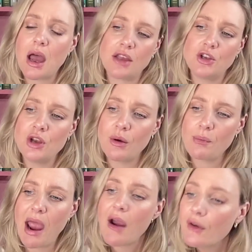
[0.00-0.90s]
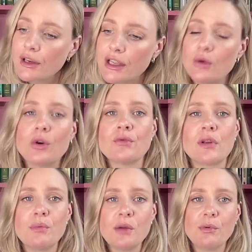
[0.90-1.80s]
You know, apparently
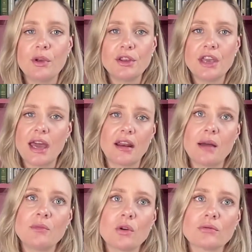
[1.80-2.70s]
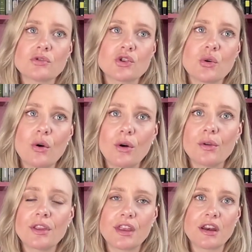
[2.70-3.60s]
ordinary people, and yet I'm not
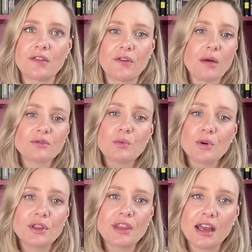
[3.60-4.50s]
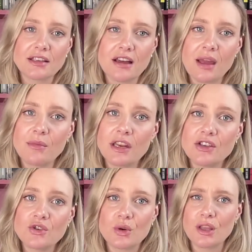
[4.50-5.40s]
sure that if I was born in that time in
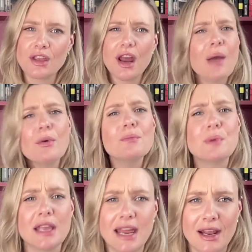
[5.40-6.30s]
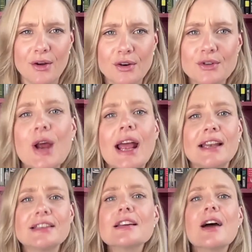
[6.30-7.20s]
history that I would be getting on a
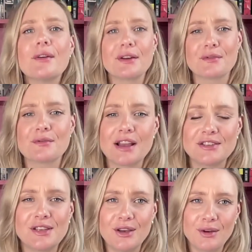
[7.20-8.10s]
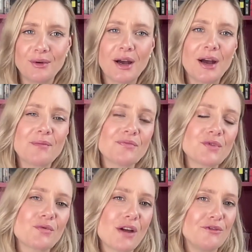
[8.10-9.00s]
train to go and rescue
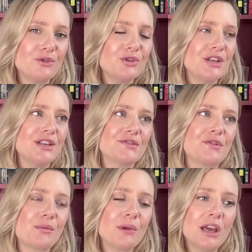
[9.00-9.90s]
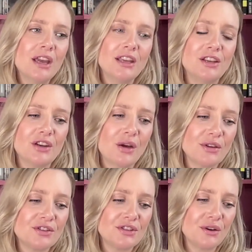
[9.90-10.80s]
refugees from, you know,
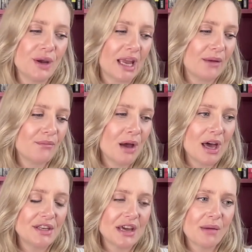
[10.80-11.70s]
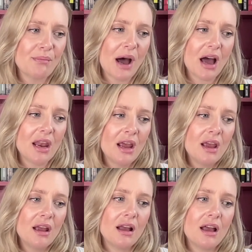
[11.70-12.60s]
ensuing murder. But
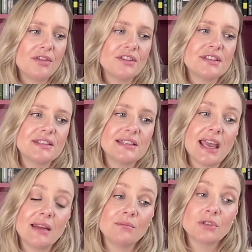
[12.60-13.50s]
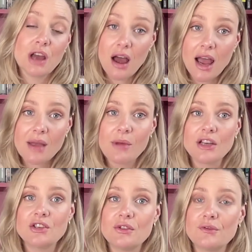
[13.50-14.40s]
at the same time, I
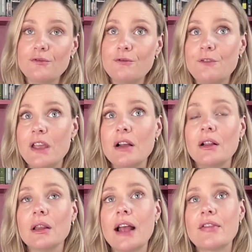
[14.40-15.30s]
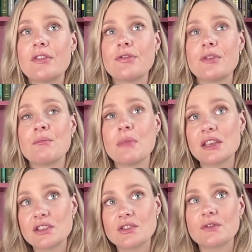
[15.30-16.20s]
do feel like the
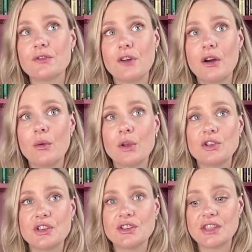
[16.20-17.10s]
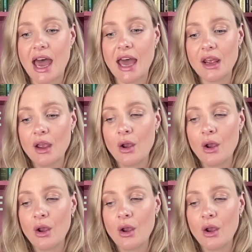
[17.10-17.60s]
message of the film, which is that,